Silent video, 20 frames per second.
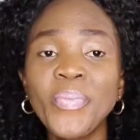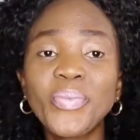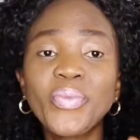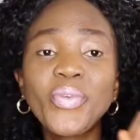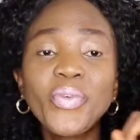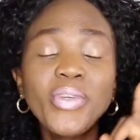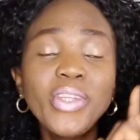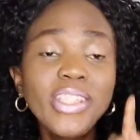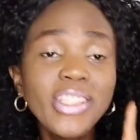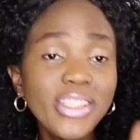The
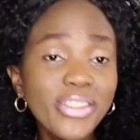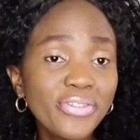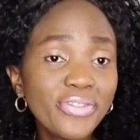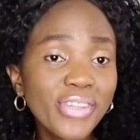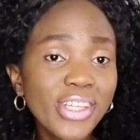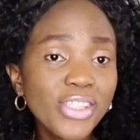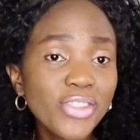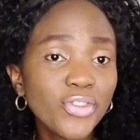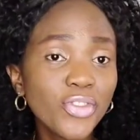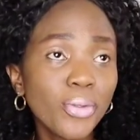only
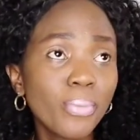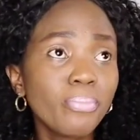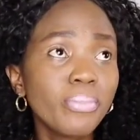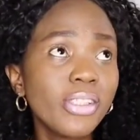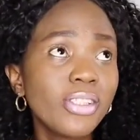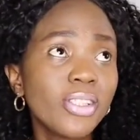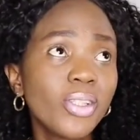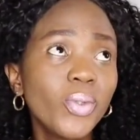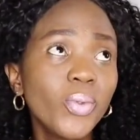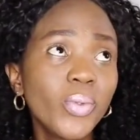difference from
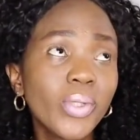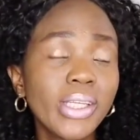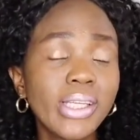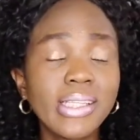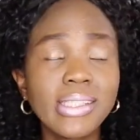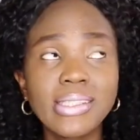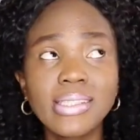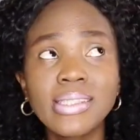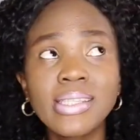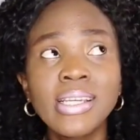this look
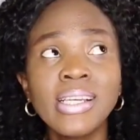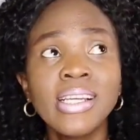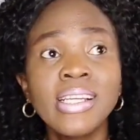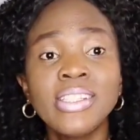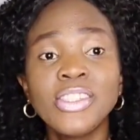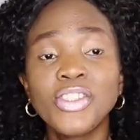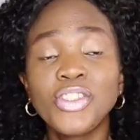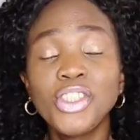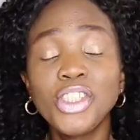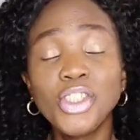is
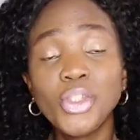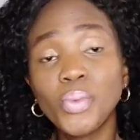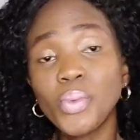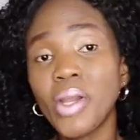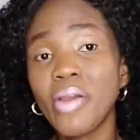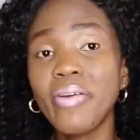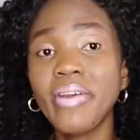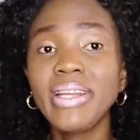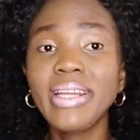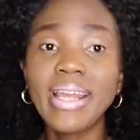she's
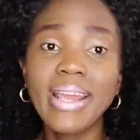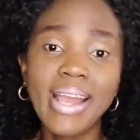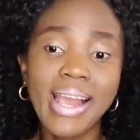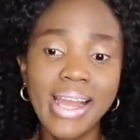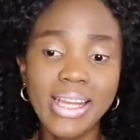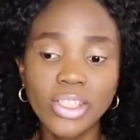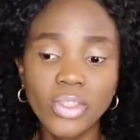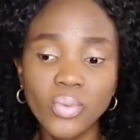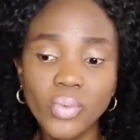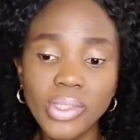wearing a
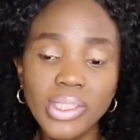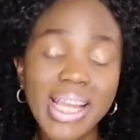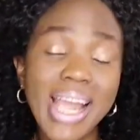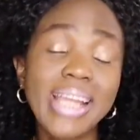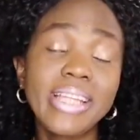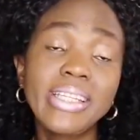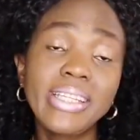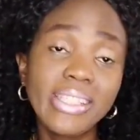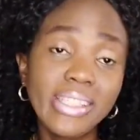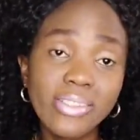hat, which I
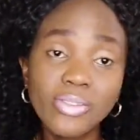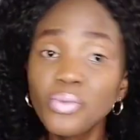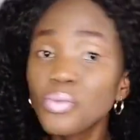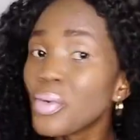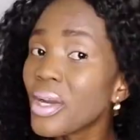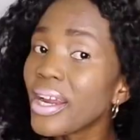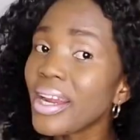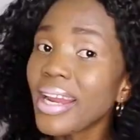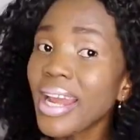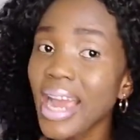didn't
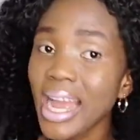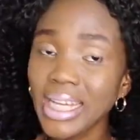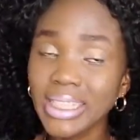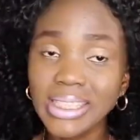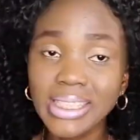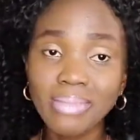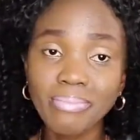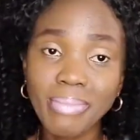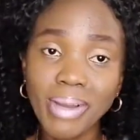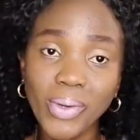wear a hat
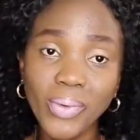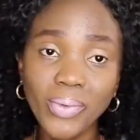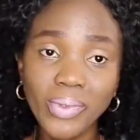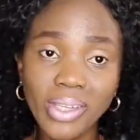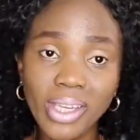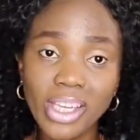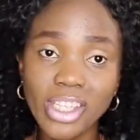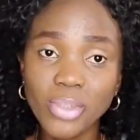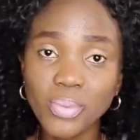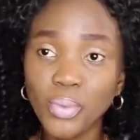in my own
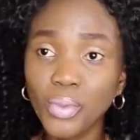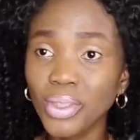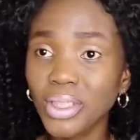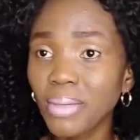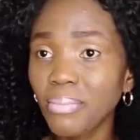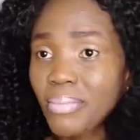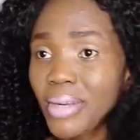case because I'm